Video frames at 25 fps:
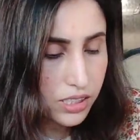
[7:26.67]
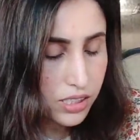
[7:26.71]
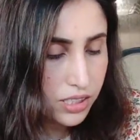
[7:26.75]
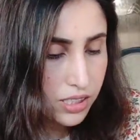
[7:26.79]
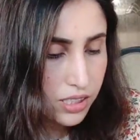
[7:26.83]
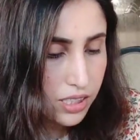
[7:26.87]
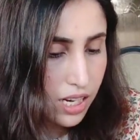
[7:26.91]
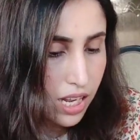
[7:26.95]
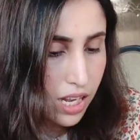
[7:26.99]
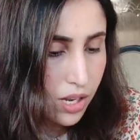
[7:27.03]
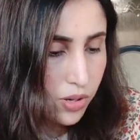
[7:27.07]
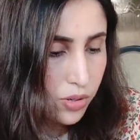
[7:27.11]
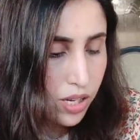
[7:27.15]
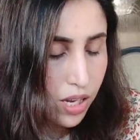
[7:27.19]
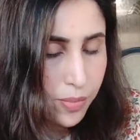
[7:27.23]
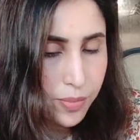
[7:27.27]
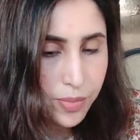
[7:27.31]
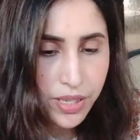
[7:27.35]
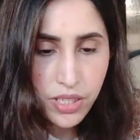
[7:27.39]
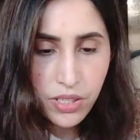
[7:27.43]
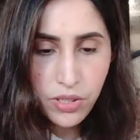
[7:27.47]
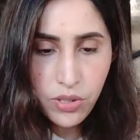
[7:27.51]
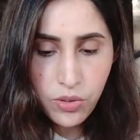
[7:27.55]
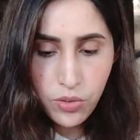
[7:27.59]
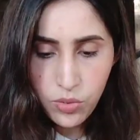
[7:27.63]
Now
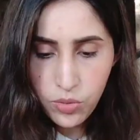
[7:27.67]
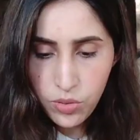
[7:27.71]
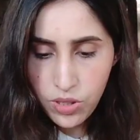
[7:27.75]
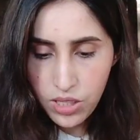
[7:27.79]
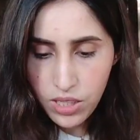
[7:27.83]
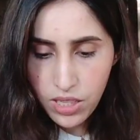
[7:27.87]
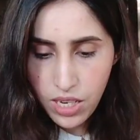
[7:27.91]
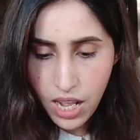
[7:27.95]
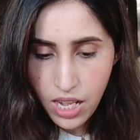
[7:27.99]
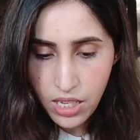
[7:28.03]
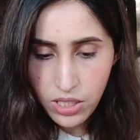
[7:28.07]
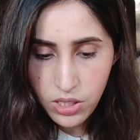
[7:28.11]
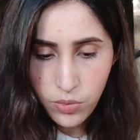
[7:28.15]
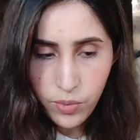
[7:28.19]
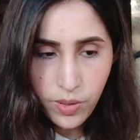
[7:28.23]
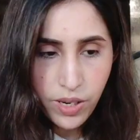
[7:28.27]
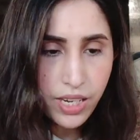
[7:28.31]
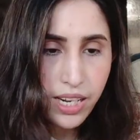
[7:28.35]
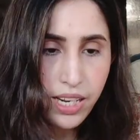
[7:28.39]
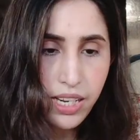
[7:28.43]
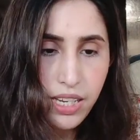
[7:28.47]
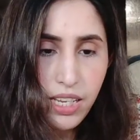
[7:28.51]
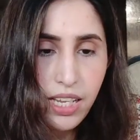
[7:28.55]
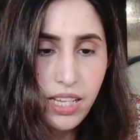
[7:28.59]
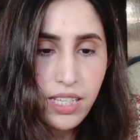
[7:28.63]
coming to the last one,
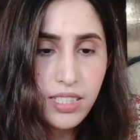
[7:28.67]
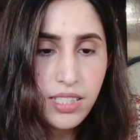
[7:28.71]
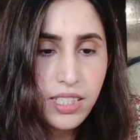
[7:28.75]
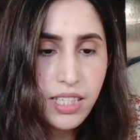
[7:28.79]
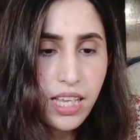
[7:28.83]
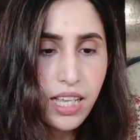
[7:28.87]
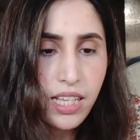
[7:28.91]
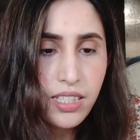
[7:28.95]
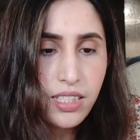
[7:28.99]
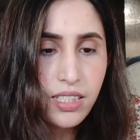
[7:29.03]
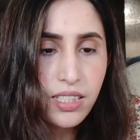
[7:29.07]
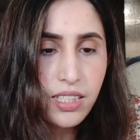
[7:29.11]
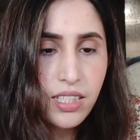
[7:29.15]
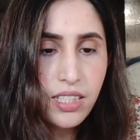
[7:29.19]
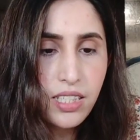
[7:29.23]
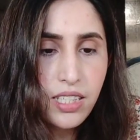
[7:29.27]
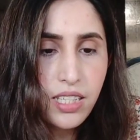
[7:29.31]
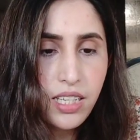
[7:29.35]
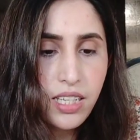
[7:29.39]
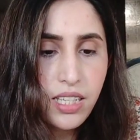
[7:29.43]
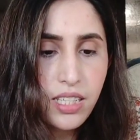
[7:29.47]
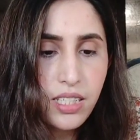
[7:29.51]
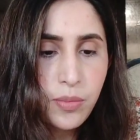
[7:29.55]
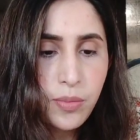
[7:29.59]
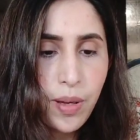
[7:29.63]
I guess. Yes, this
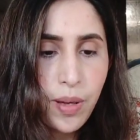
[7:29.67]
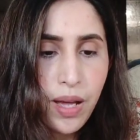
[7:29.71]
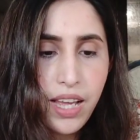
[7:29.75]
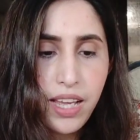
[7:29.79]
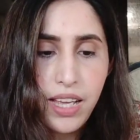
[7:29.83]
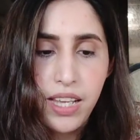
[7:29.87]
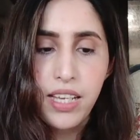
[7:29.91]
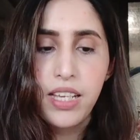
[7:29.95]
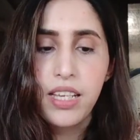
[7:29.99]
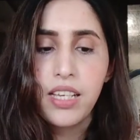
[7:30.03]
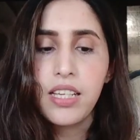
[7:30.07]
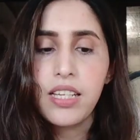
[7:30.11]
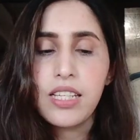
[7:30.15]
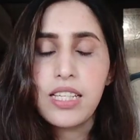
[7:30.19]
is by